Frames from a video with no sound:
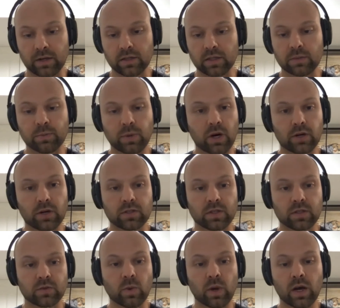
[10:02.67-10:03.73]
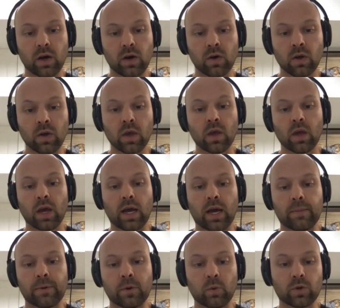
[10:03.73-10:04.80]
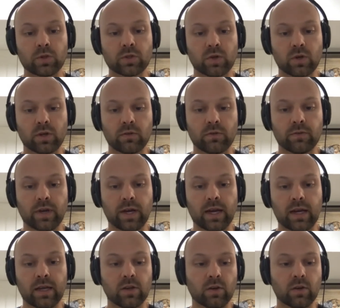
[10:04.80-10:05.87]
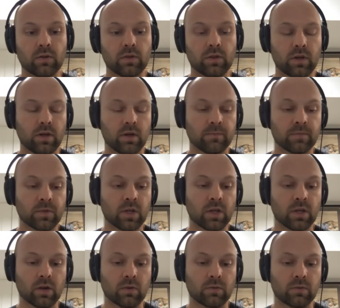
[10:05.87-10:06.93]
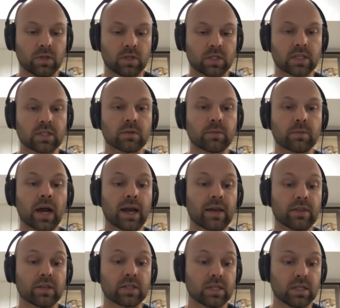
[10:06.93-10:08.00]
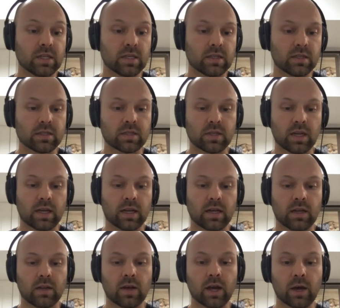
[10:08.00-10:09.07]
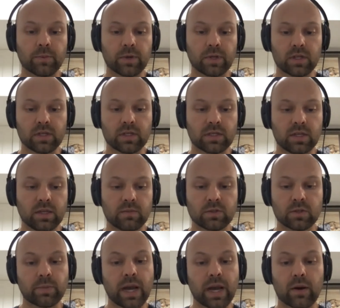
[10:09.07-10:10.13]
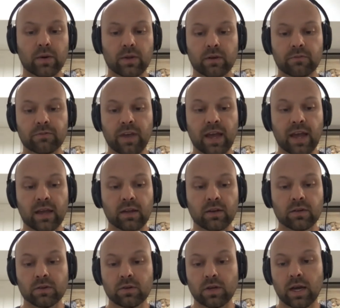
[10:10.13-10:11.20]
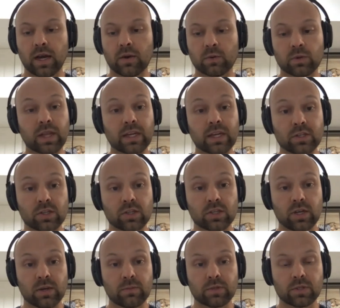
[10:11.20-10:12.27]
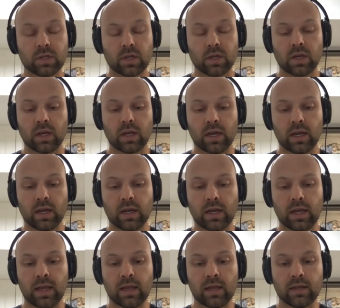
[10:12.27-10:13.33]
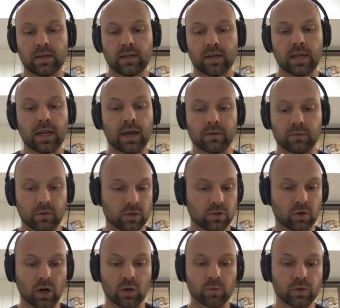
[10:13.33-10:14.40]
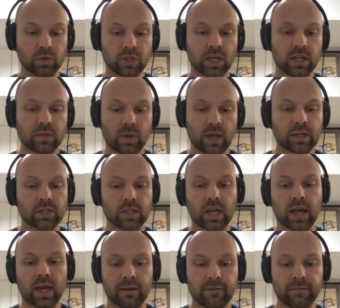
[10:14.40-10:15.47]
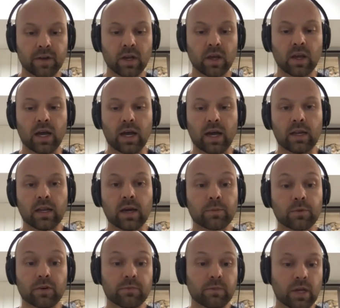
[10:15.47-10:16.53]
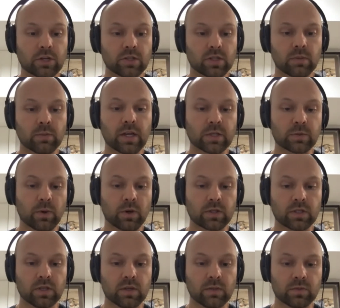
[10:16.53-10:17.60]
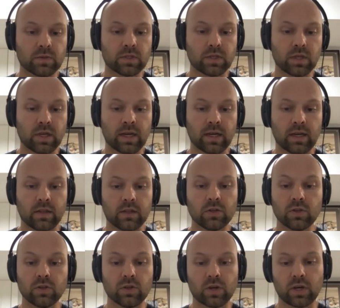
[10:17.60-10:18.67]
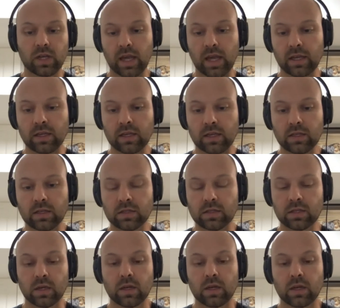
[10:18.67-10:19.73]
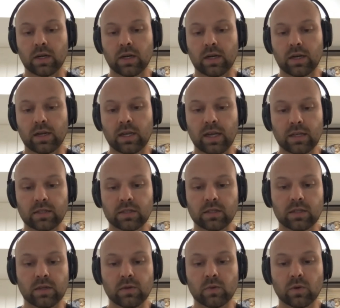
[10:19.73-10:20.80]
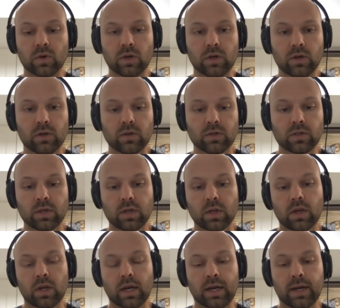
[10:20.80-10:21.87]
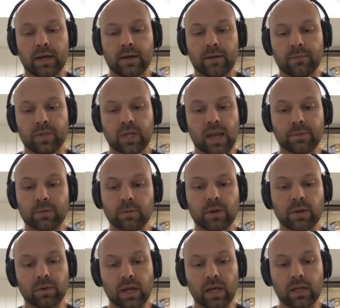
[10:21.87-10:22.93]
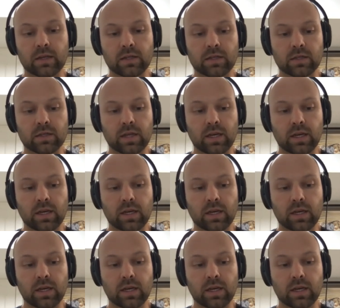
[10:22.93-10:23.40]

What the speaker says: league partners as well, but we're sort of the system behind the scenes, helping these teams to power their fan relationships. The Toronto Blue Jays, we actually have a number of Major League Baseball teams, the New York Yankees, Kansas City Royals, Tampa Bay Rays.